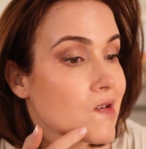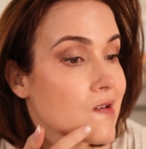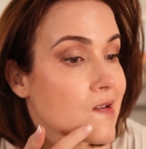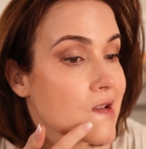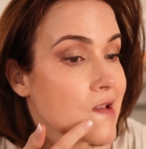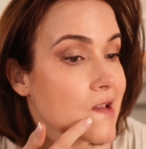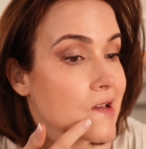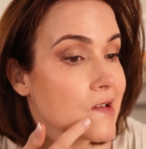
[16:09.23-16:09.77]

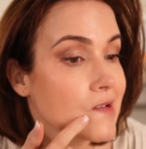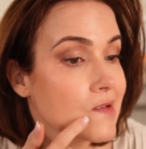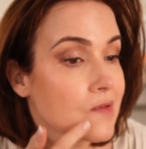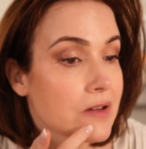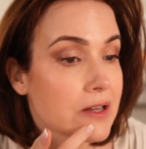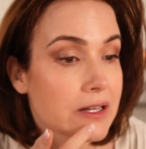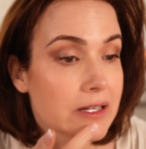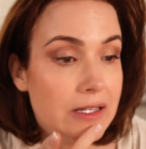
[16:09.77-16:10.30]
Again,
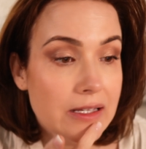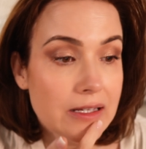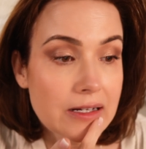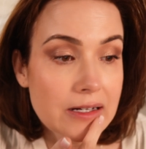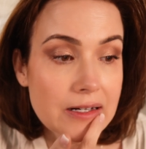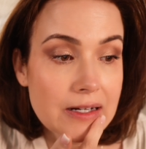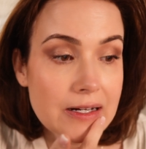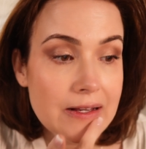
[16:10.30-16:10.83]
right
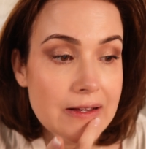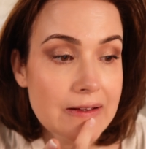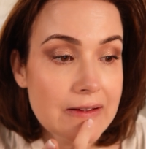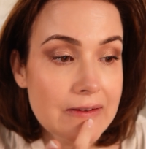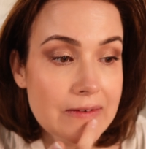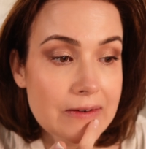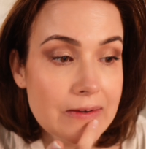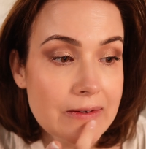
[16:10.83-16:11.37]
here,
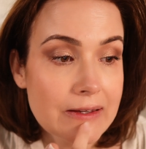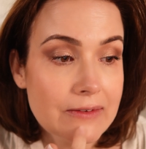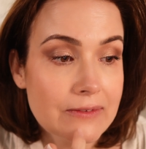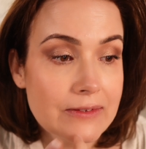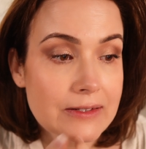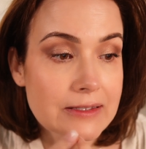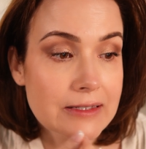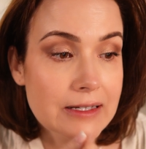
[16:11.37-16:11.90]

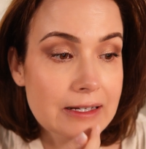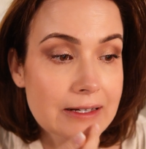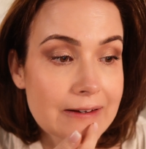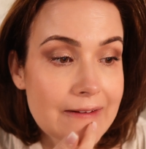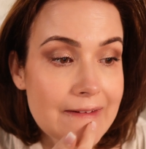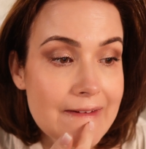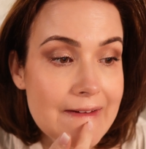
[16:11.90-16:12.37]
what is that?